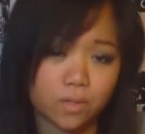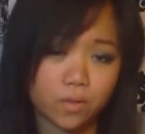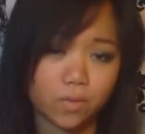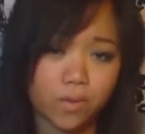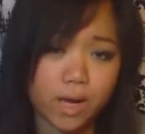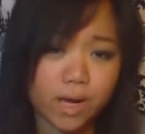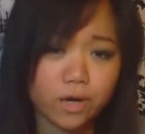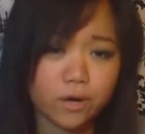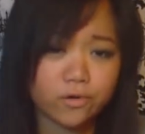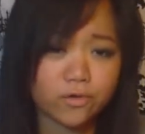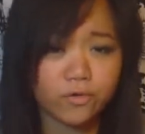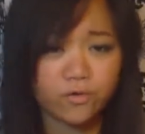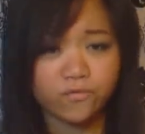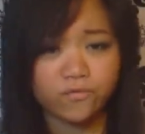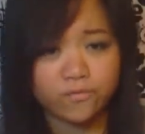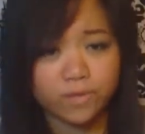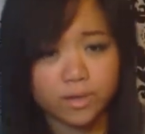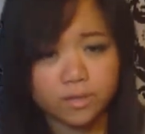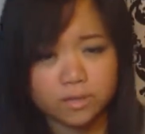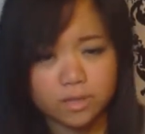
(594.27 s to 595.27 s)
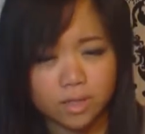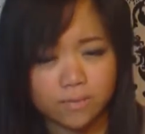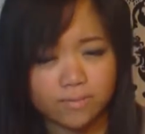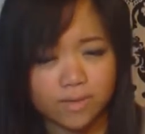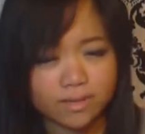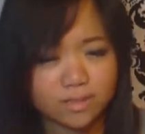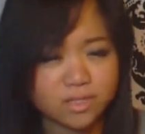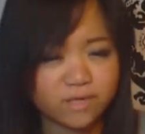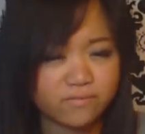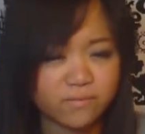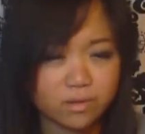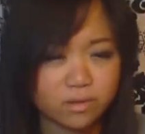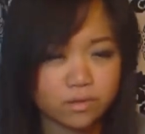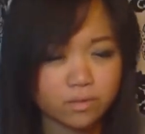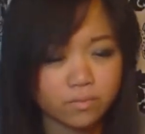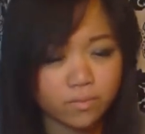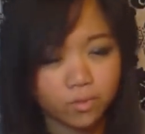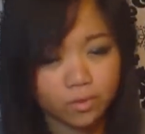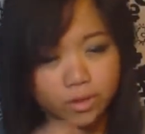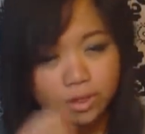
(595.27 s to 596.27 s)
And why are your friends up at 7 in the
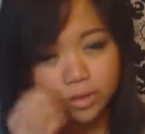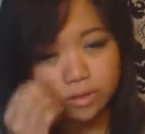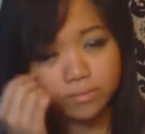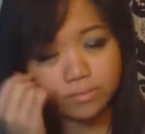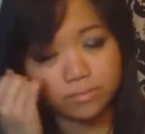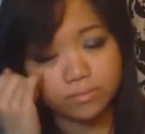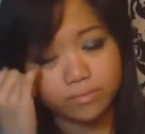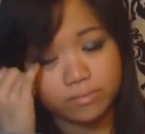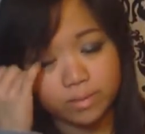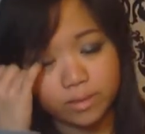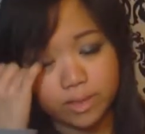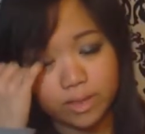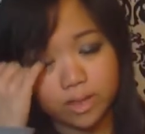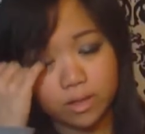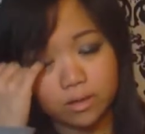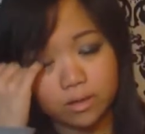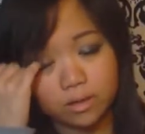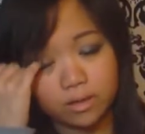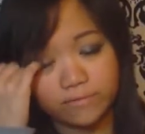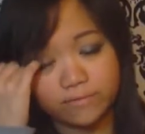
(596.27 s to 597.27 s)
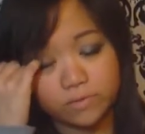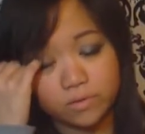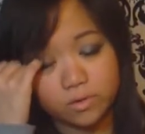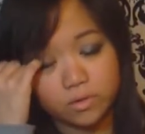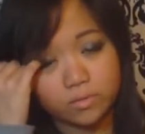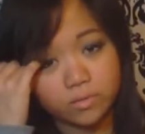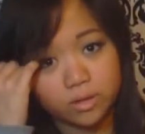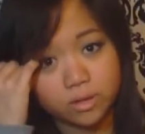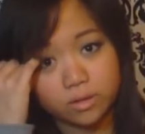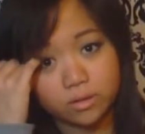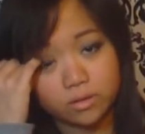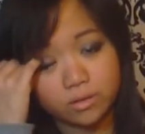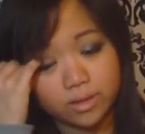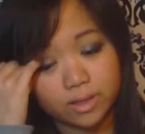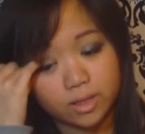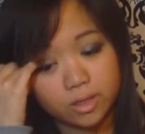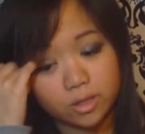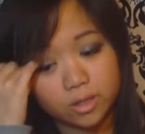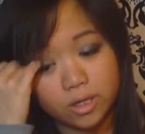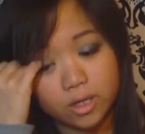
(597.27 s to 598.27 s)
morning playing Call of Duty with you?
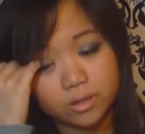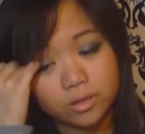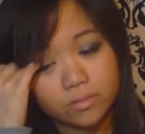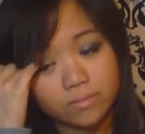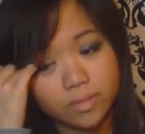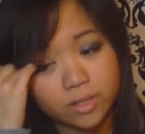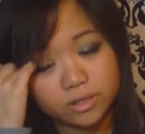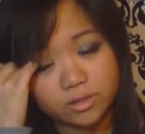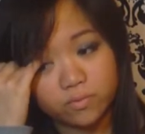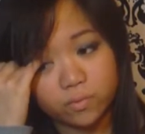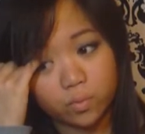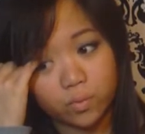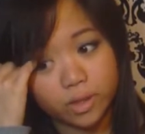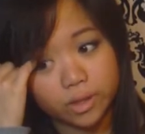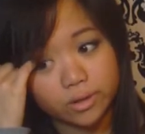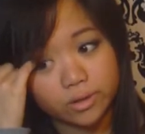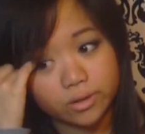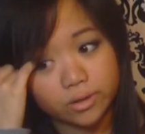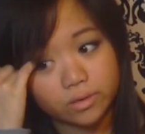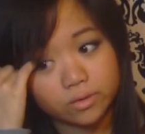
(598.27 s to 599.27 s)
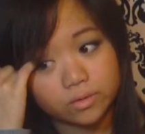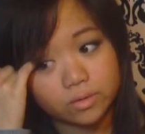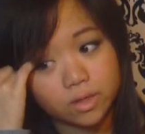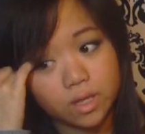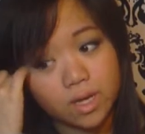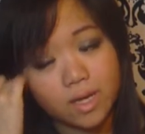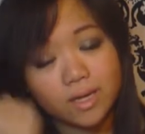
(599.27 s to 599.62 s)
Like, you guys are a bunch of weirdos.